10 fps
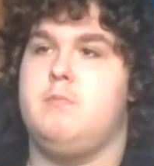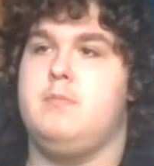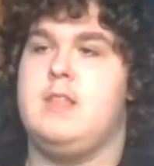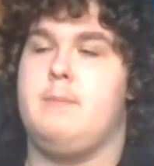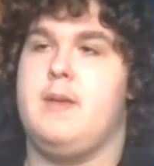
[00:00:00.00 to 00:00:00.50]

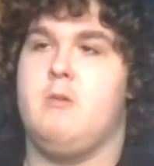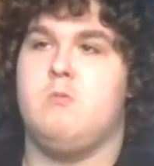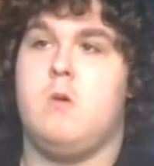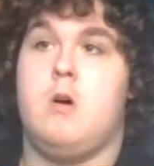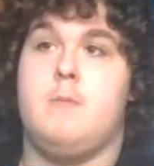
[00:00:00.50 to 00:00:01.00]
there be a
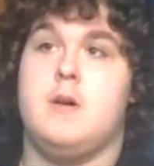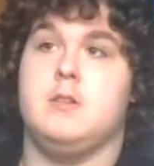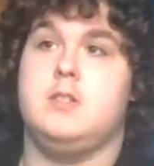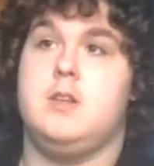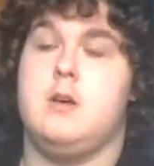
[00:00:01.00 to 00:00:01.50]
war
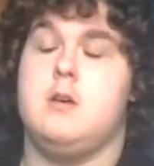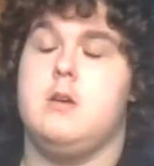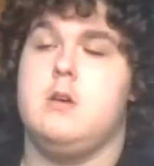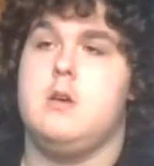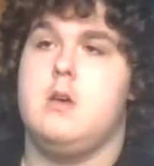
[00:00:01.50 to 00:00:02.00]
monster
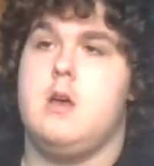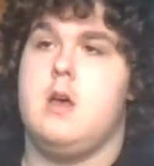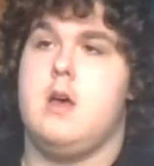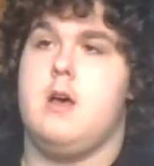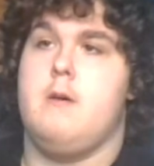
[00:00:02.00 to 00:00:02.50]

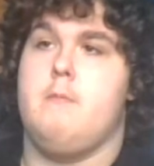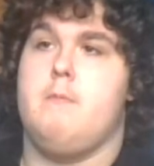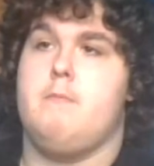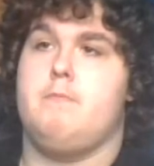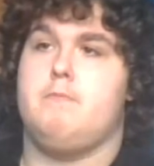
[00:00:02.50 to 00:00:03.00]
um,
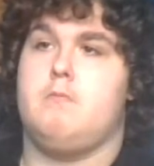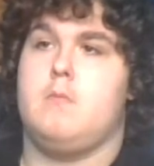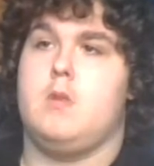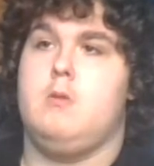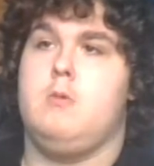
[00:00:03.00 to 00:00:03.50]

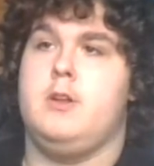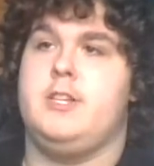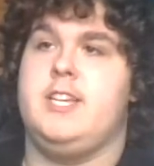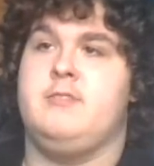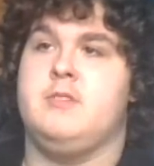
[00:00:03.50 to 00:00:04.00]
wanted
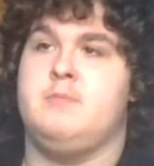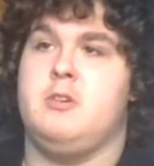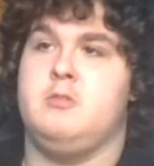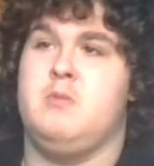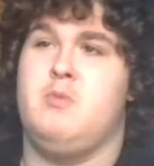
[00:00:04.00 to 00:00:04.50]
to teach
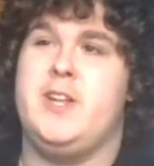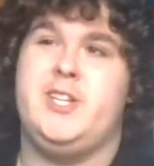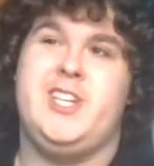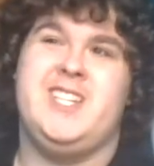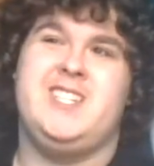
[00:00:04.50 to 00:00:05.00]
responded with
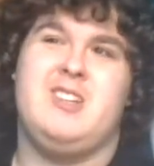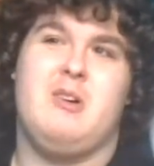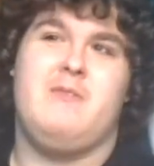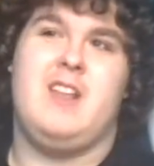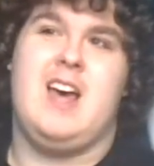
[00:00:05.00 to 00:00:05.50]
witches, so
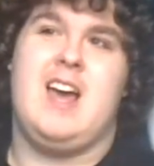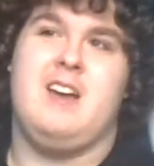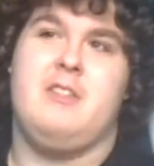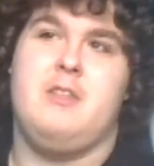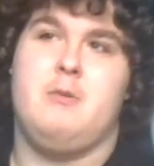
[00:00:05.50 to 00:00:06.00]
I feel like
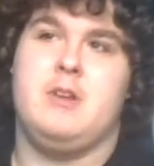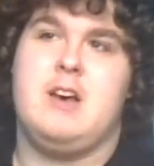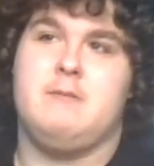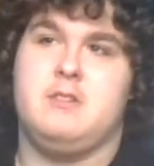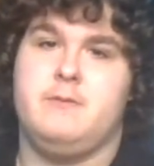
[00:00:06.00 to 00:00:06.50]
Agatha would
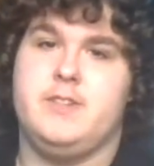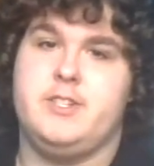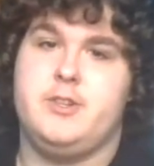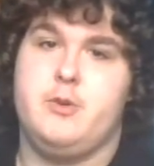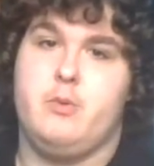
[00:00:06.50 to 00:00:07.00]
have something
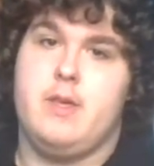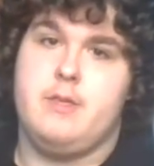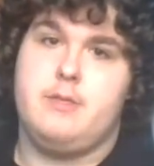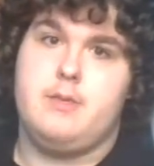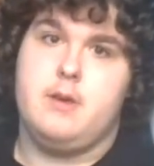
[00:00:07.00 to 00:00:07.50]
to do
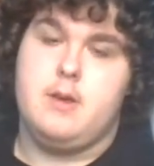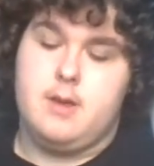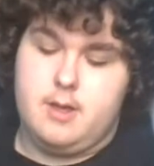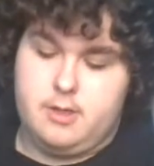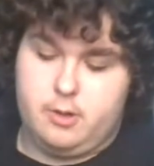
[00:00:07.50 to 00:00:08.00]
with
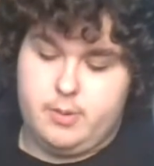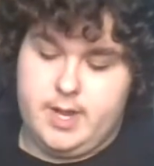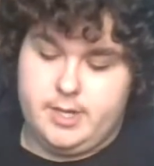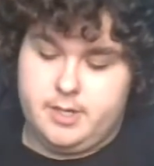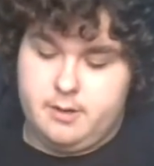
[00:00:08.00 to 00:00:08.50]
the
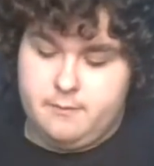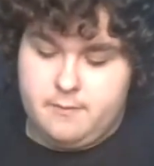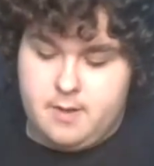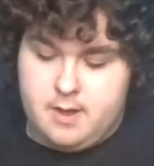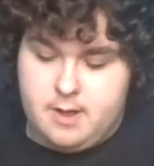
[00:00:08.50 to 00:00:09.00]
creation
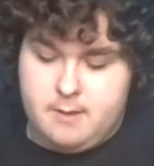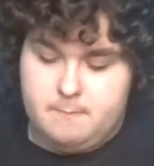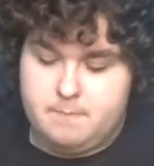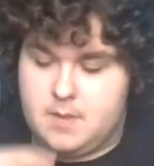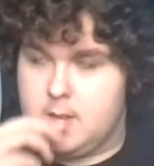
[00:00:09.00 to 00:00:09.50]
of, uh,
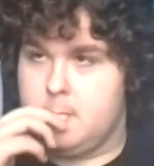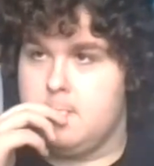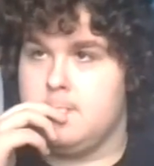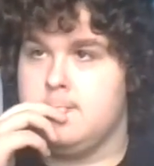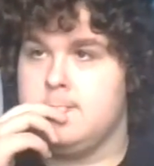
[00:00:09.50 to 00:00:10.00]

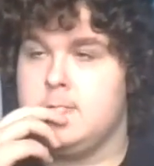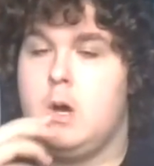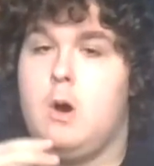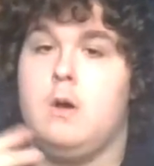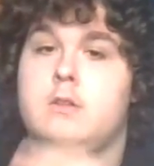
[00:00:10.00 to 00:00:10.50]

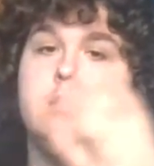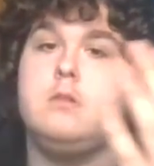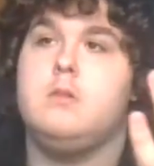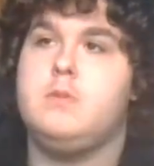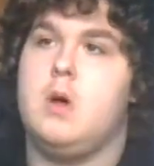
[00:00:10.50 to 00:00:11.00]
or
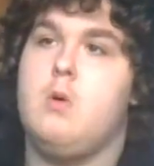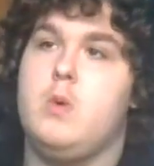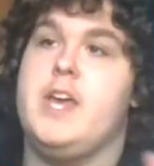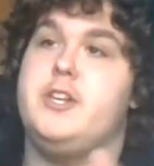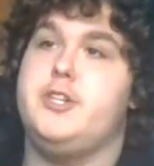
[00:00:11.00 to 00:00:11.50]
some sort of
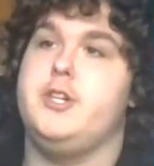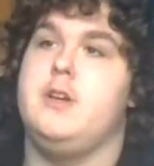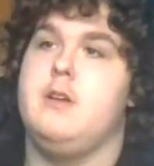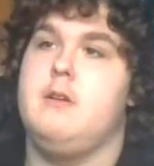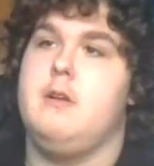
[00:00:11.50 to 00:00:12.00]
witch.
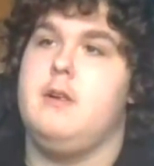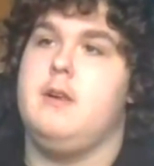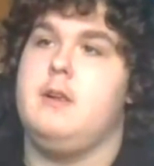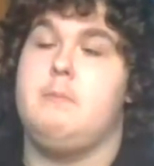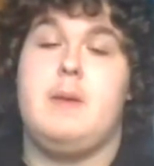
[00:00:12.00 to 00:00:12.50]

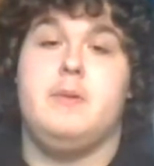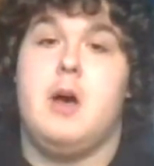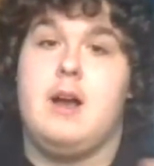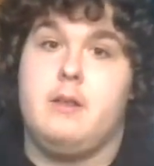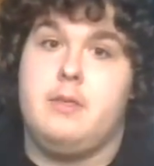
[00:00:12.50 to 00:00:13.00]
Maybe
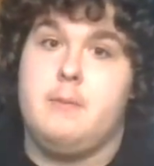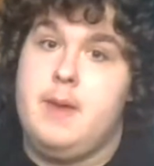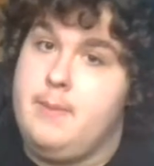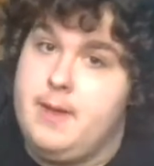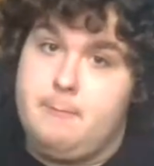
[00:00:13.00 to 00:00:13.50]
not Agatha,
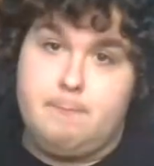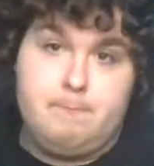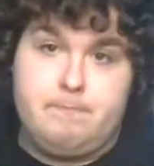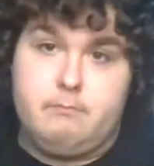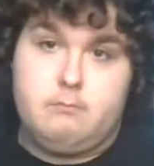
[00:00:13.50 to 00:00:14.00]
maybe.
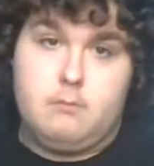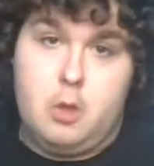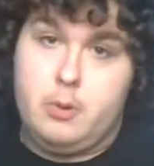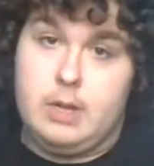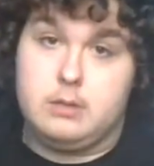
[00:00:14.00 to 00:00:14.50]

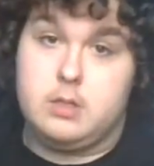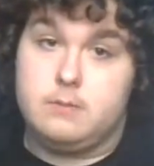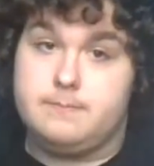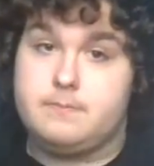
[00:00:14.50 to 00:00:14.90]
Who knows?